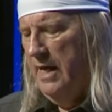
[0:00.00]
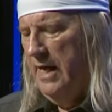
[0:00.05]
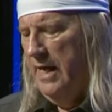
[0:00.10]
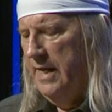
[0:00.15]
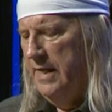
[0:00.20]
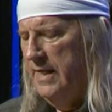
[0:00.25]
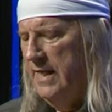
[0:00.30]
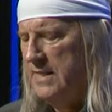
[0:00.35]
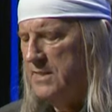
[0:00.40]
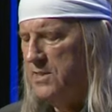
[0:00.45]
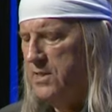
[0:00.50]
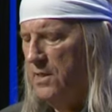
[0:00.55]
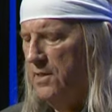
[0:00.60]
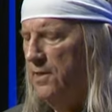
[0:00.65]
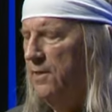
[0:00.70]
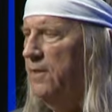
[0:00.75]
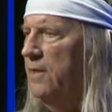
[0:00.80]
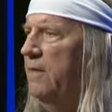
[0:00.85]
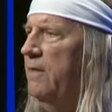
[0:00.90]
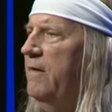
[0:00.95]
and has
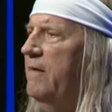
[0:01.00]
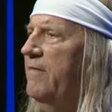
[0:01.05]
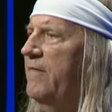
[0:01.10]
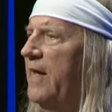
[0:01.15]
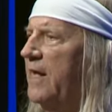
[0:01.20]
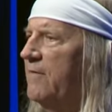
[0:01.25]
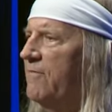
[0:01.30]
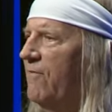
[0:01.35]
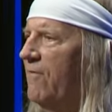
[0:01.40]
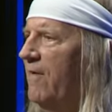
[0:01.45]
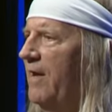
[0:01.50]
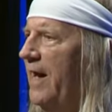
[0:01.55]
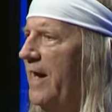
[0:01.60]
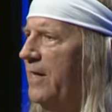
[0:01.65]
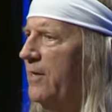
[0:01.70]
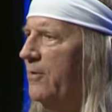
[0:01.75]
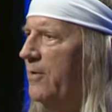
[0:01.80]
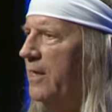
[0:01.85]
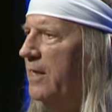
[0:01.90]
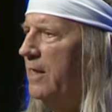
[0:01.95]
learned that
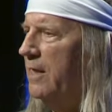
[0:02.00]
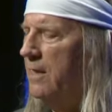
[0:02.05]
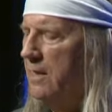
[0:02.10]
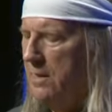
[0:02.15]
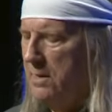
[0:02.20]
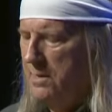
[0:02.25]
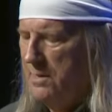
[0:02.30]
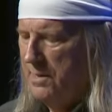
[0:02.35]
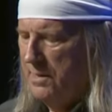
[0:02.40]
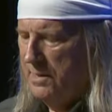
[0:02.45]
flattery